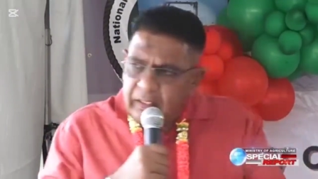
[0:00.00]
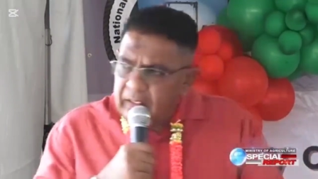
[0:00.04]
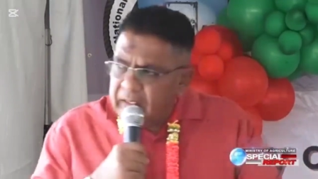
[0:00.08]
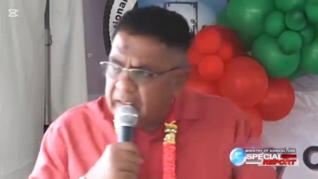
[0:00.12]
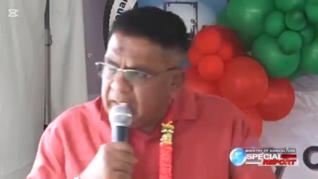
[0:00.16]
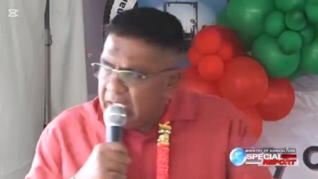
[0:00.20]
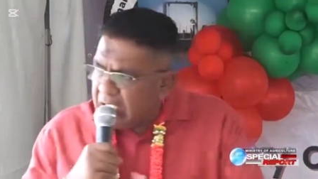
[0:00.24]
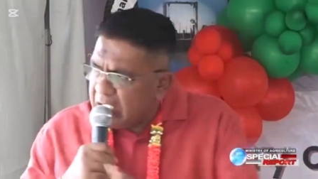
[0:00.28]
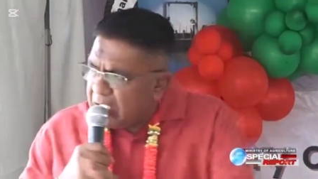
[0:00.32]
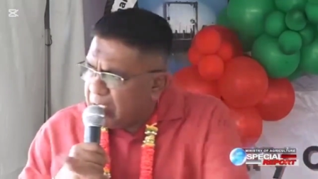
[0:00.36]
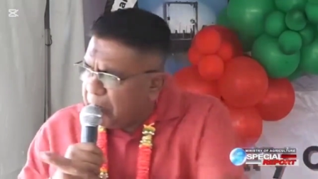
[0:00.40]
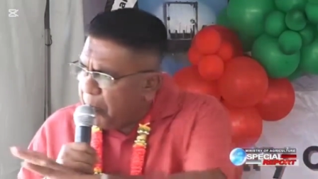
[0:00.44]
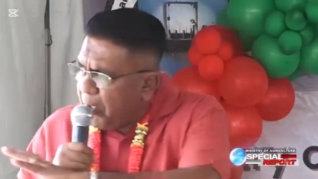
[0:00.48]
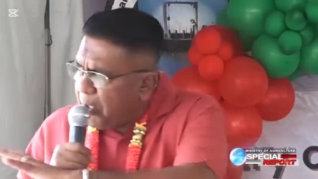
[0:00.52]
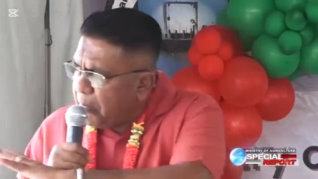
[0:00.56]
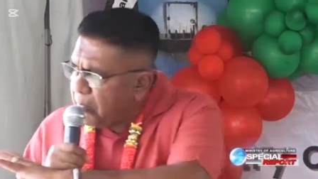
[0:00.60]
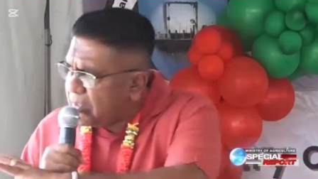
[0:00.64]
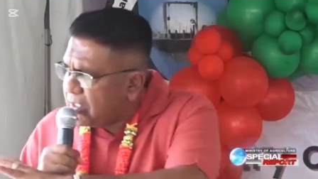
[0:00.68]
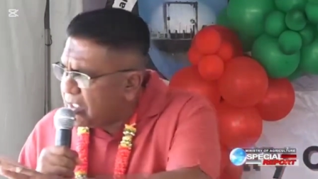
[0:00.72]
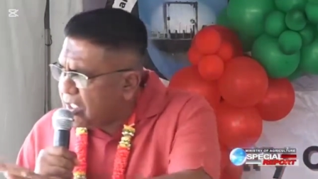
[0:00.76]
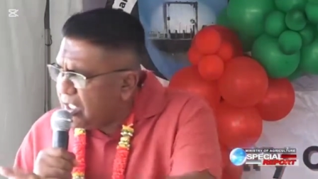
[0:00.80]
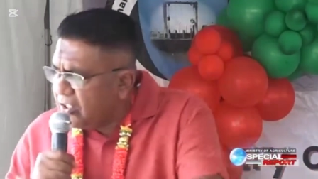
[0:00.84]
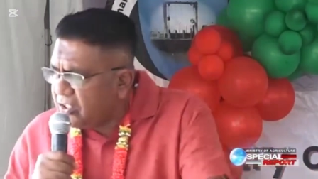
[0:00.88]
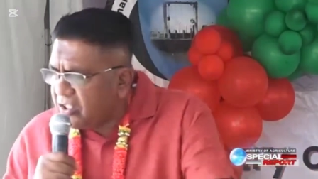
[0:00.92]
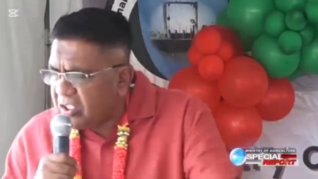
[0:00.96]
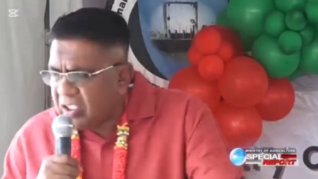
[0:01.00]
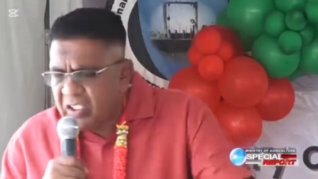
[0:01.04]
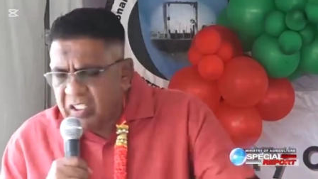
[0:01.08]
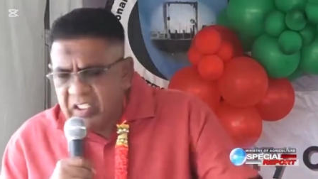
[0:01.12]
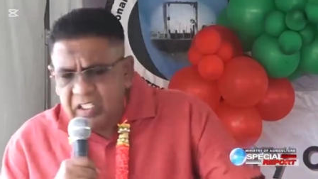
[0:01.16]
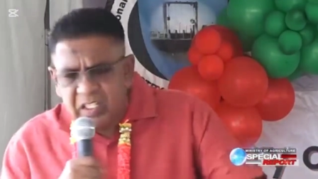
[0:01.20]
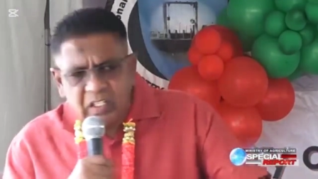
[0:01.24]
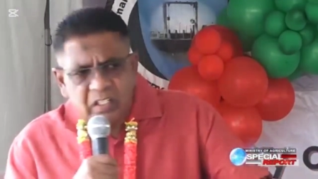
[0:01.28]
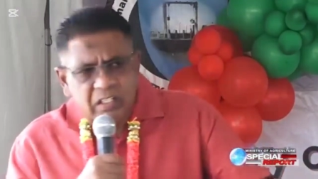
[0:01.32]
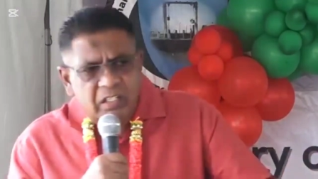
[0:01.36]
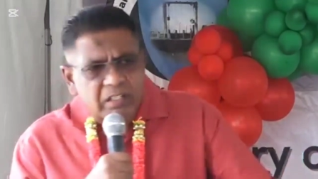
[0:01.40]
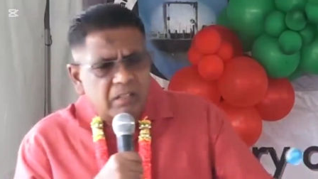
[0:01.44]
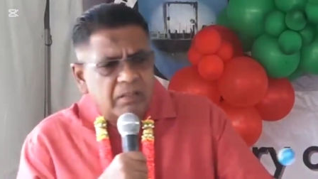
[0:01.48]
This pump station
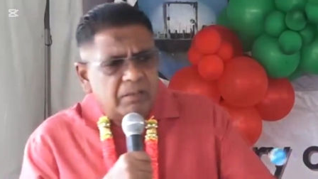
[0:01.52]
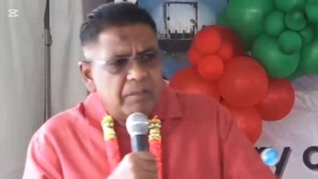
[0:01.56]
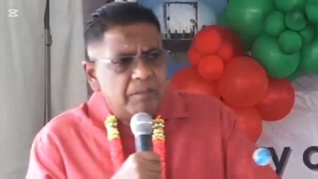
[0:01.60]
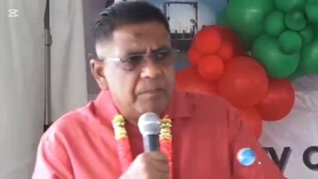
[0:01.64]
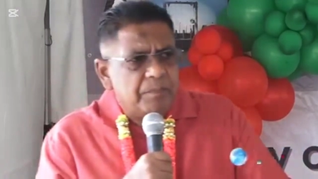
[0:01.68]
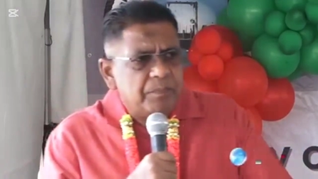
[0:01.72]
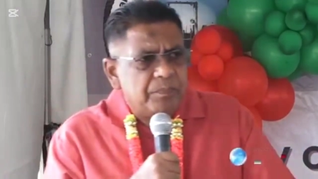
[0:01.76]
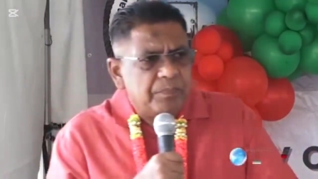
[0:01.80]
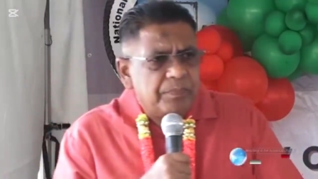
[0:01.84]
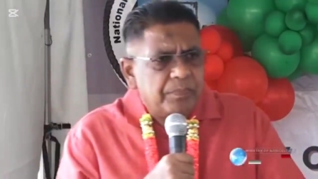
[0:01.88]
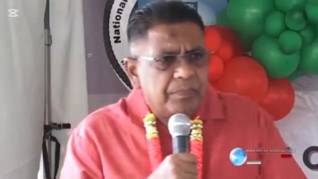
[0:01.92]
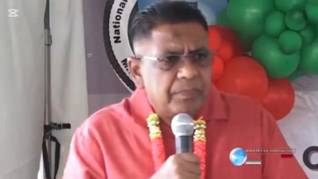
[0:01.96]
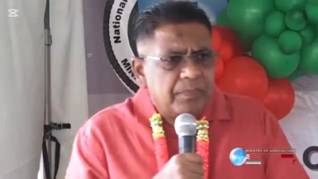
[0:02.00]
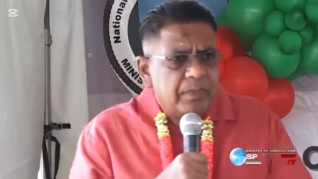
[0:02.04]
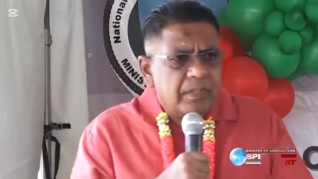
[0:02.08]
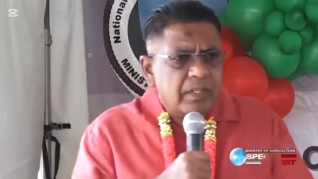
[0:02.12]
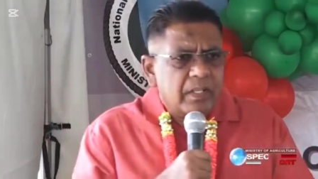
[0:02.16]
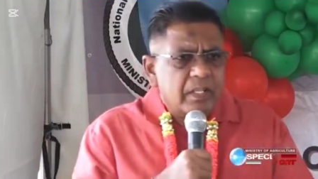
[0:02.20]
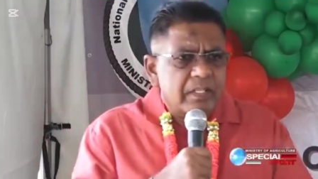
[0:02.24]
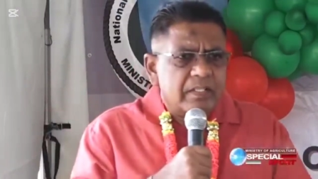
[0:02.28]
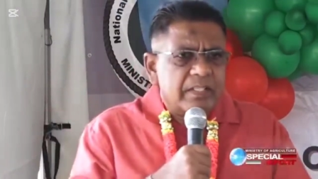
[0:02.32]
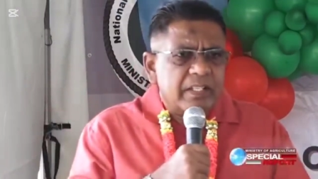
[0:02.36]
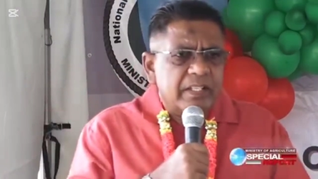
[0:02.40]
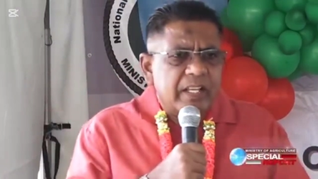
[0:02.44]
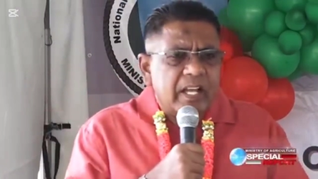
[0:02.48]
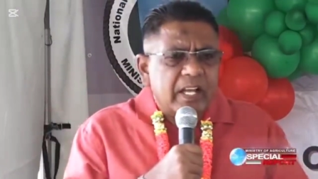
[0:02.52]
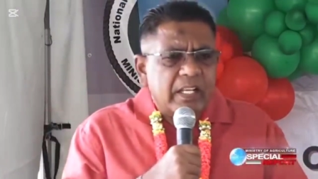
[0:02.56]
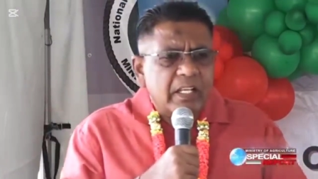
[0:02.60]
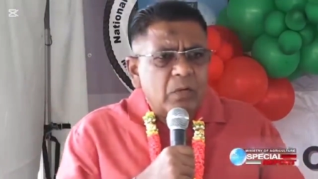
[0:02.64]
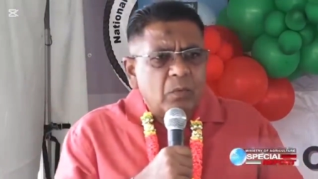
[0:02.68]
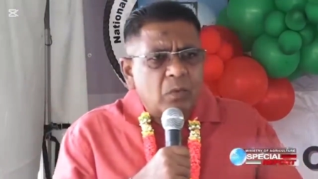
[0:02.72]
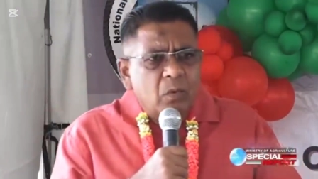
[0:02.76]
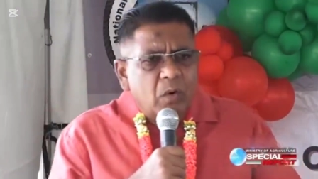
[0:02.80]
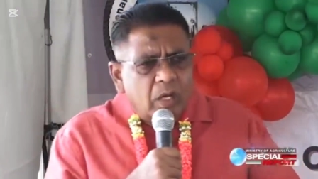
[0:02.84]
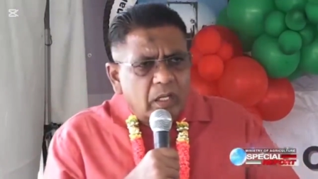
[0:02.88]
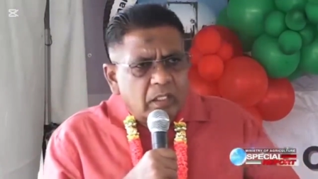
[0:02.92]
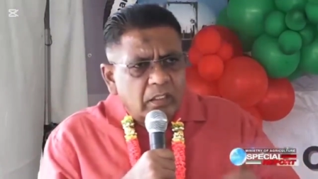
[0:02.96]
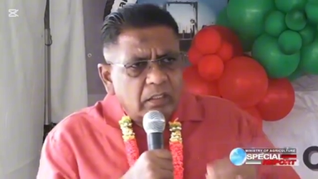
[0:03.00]
here is another
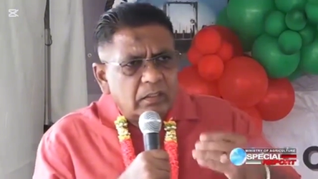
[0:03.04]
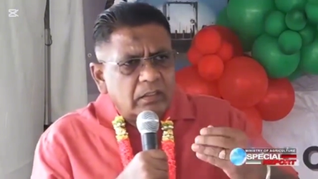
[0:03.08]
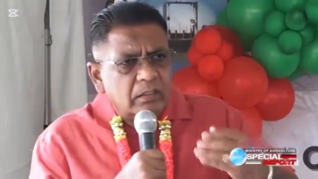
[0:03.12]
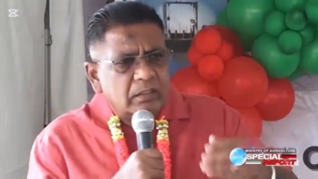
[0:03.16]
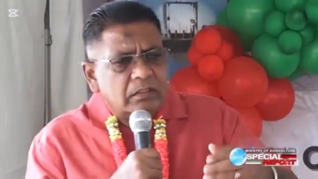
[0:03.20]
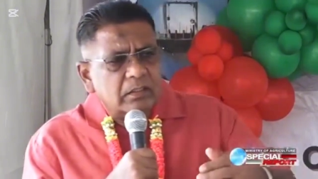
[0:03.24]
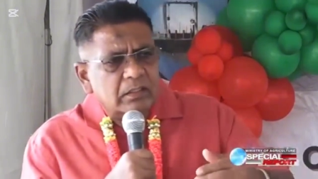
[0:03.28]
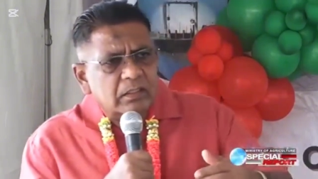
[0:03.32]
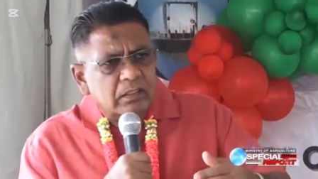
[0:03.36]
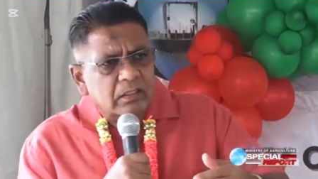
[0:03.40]
one